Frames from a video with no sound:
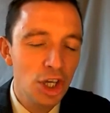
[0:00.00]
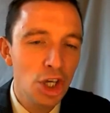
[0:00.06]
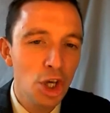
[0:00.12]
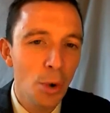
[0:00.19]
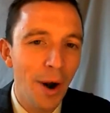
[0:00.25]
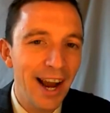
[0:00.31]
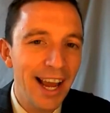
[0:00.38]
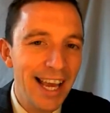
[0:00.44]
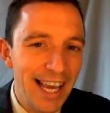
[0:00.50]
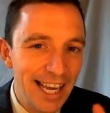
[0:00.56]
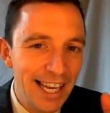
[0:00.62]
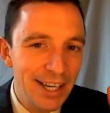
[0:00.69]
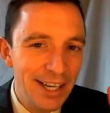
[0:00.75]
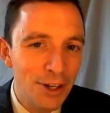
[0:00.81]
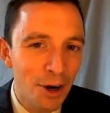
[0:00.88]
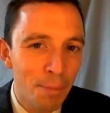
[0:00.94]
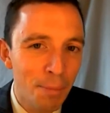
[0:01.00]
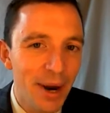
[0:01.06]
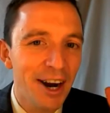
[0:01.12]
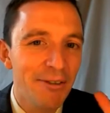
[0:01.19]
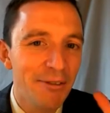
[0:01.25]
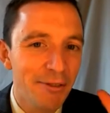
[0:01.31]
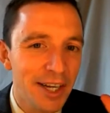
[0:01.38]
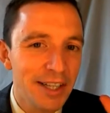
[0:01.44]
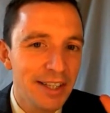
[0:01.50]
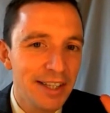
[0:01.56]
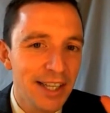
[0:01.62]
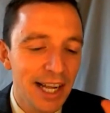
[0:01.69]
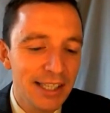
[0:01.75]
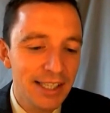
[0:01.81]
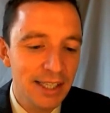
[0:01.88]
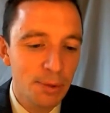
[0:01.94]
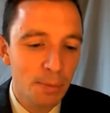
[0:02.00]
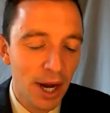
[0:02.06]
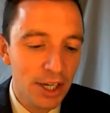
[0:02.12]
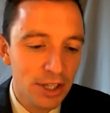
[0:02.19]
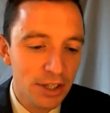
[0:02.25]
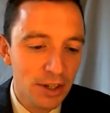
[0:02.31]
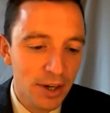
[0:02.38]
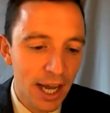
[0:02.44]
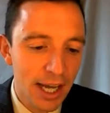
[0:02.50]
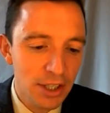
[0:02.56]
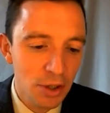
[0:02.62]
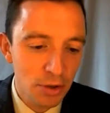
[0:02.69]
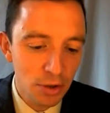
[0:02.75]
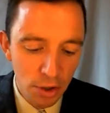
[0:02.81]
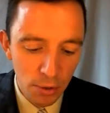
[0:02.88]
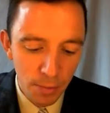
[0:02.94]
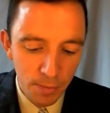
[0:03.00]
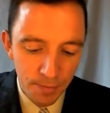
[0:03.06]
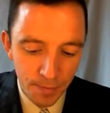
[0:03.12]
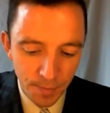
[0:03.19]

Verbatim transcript: you are in your bare feet. That's the expression, okay? So you